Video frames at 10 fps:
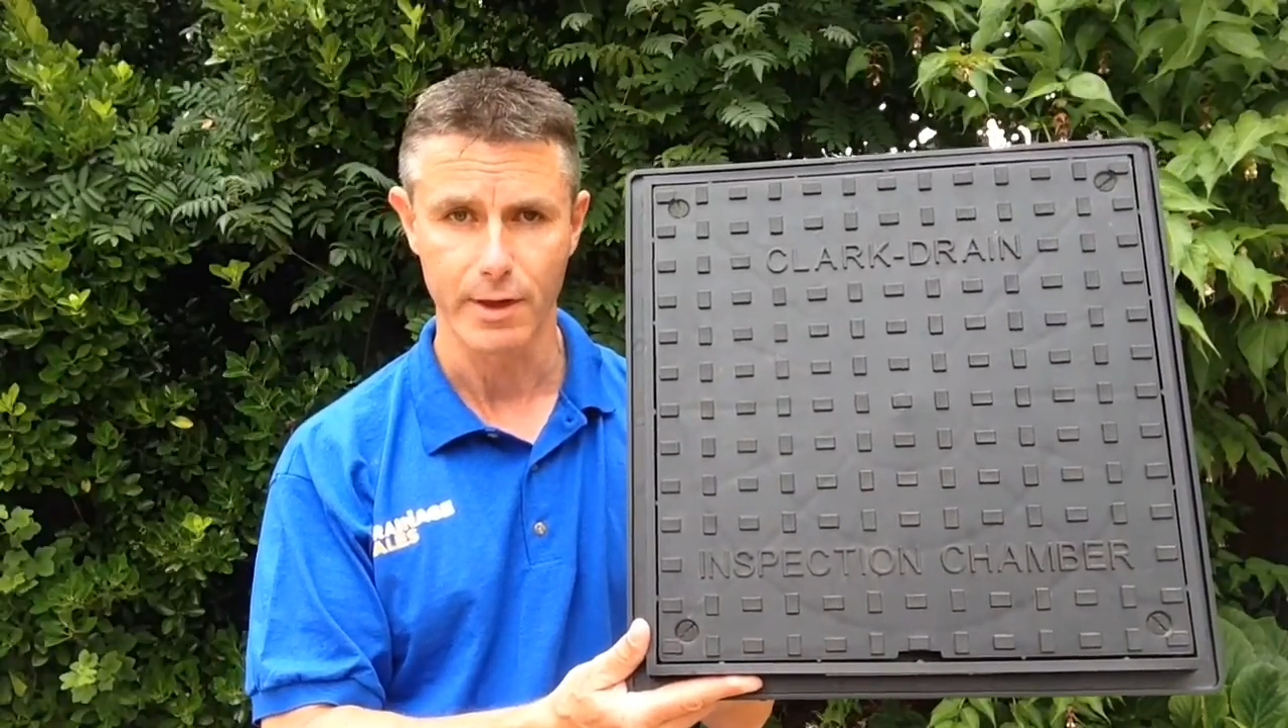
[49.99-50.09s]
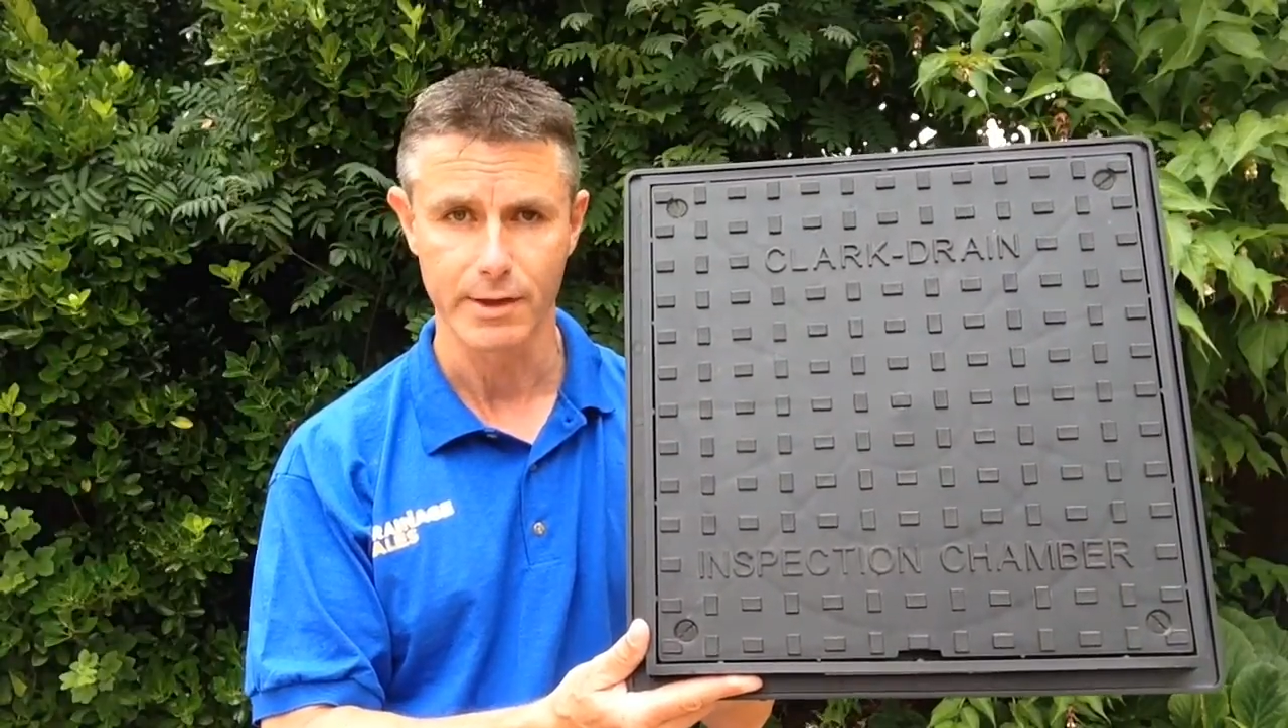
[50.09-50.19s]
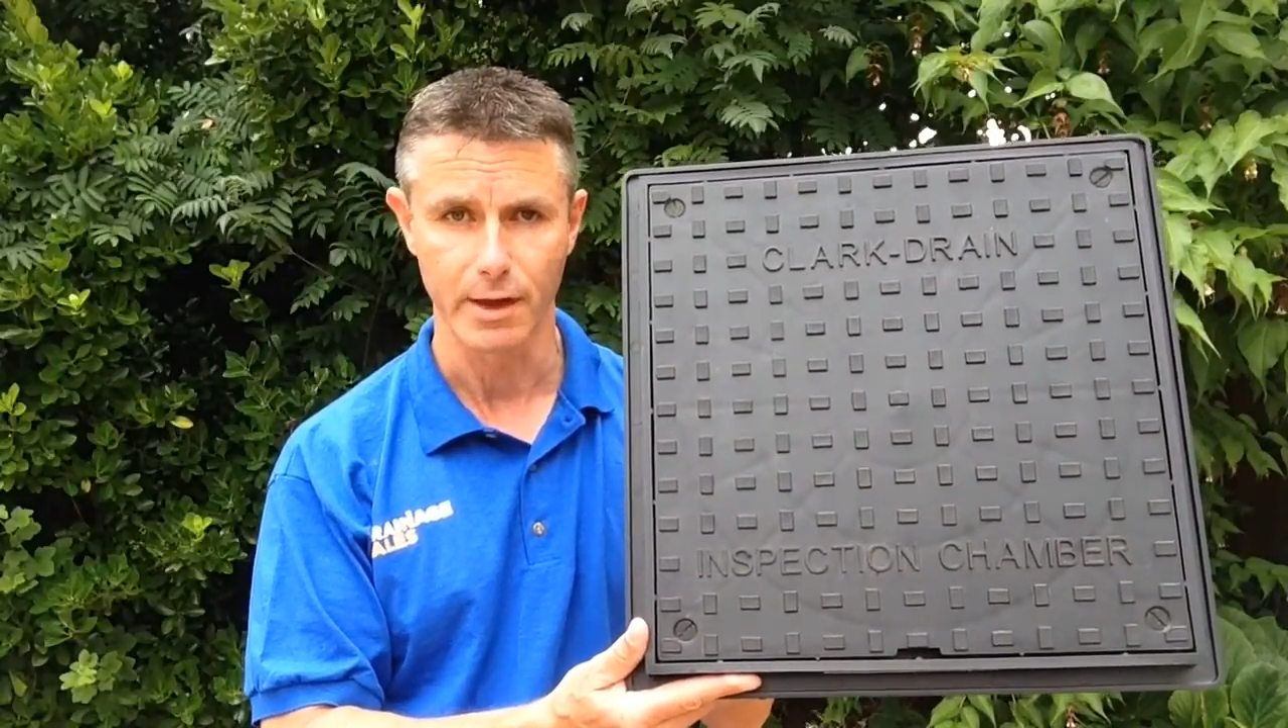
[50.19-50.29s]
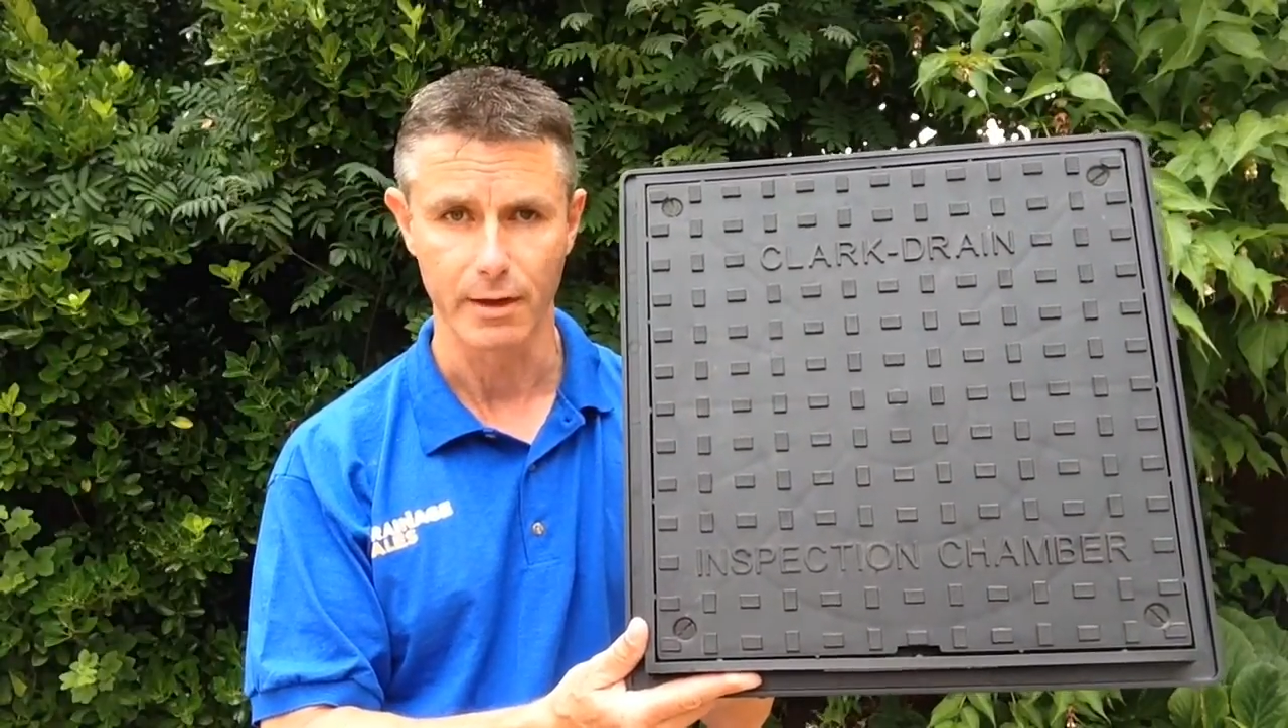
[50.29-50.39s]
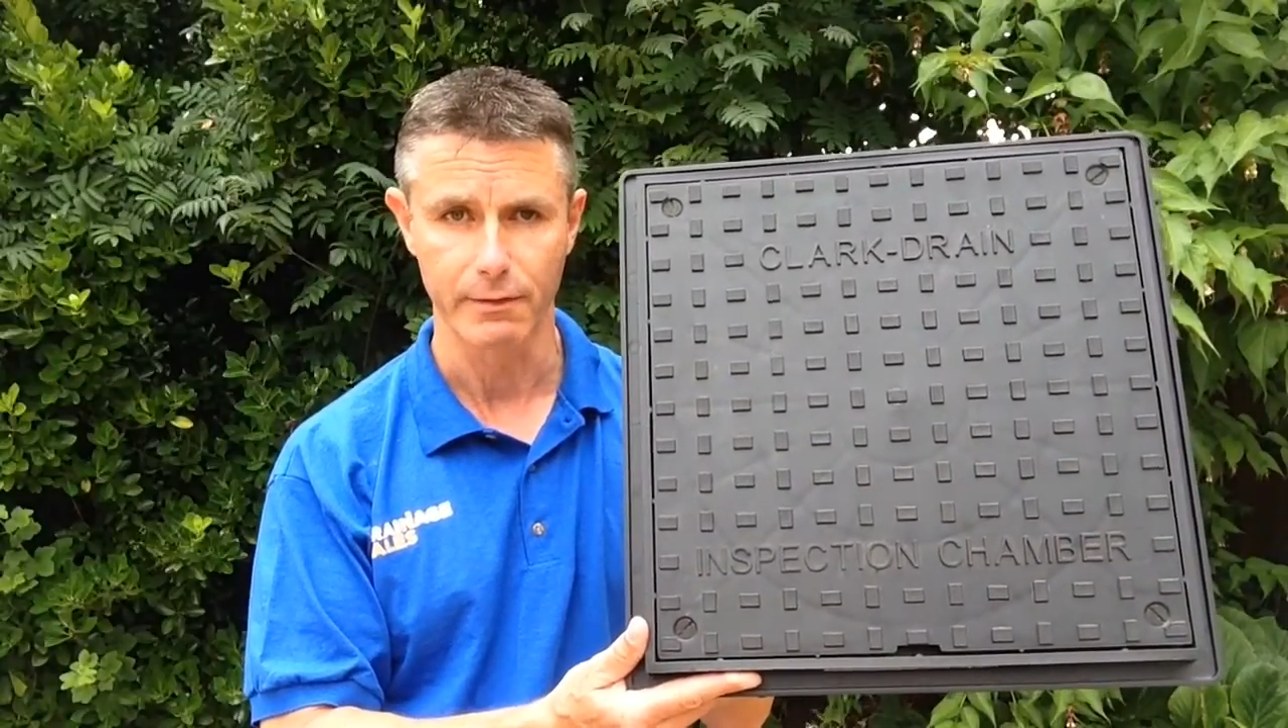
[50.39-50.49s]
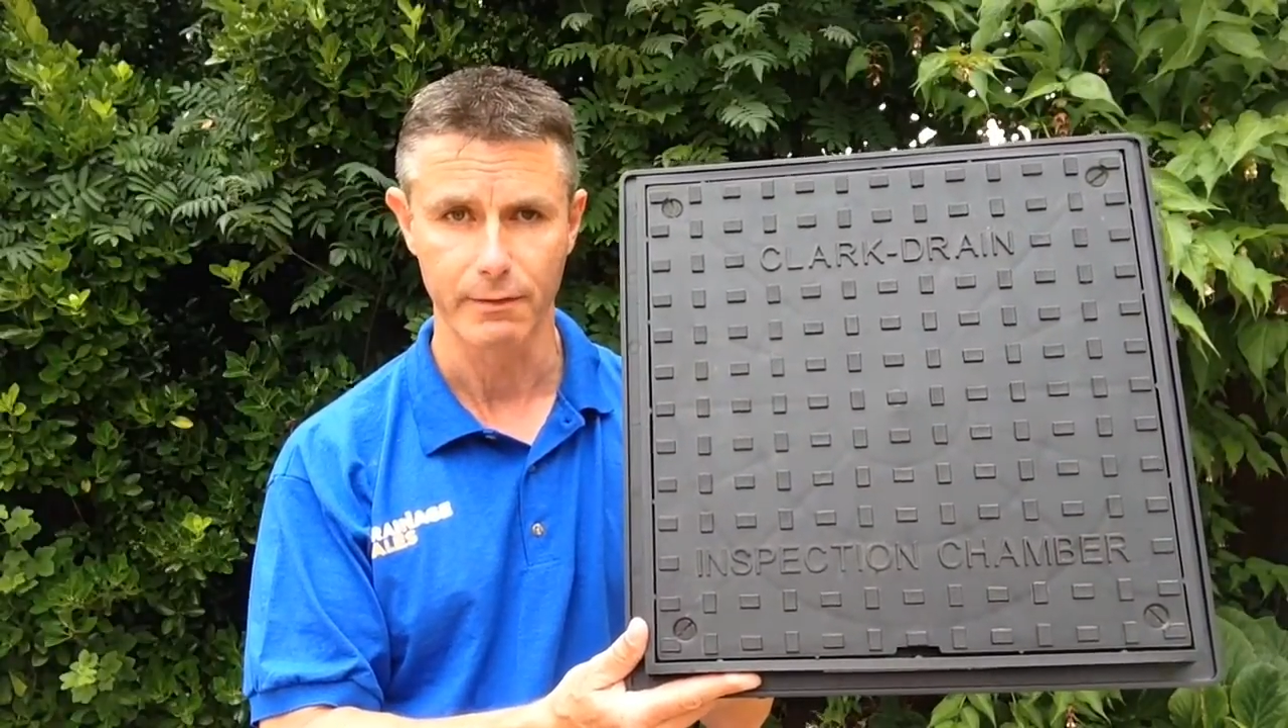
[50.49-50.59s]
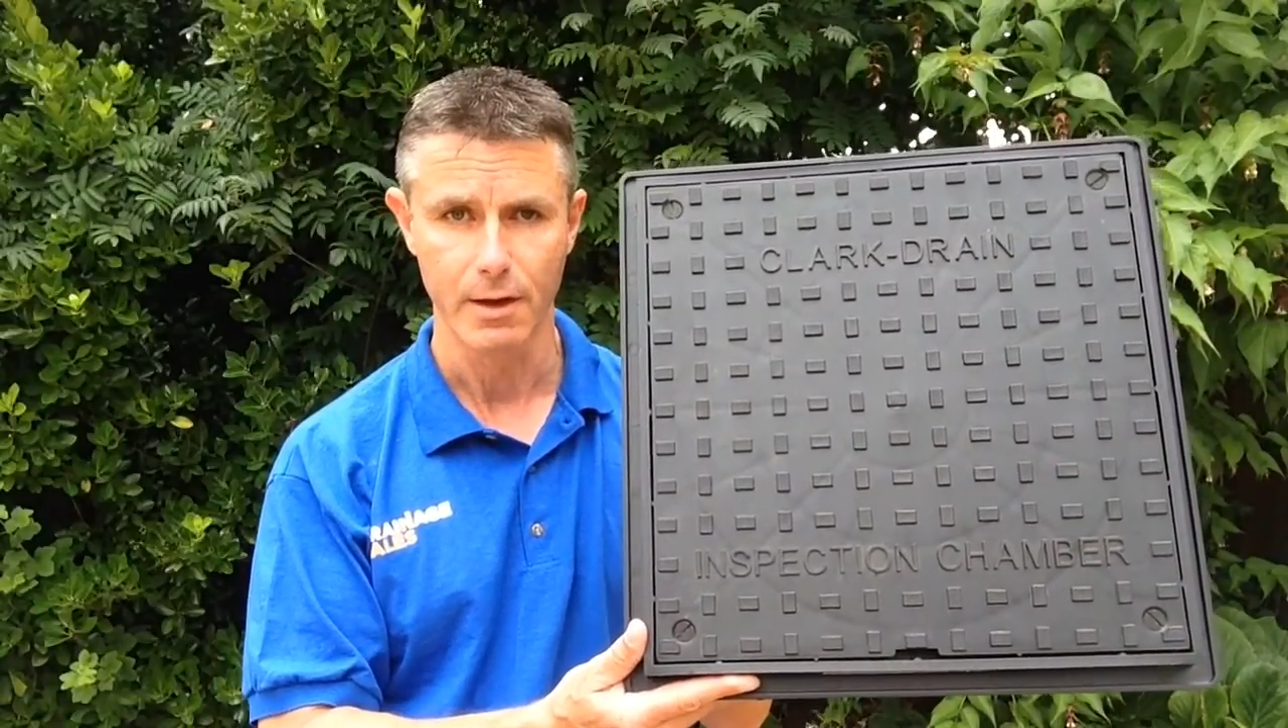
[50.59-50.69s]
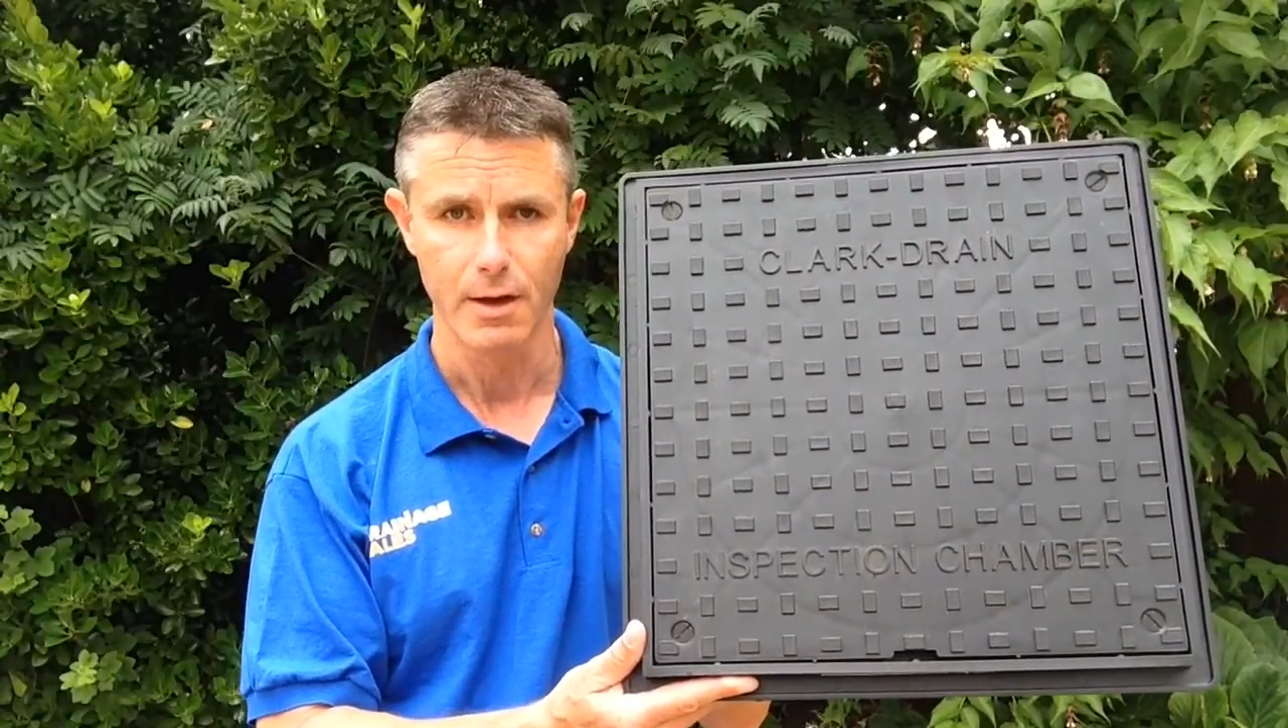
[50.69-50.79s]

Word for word: safe.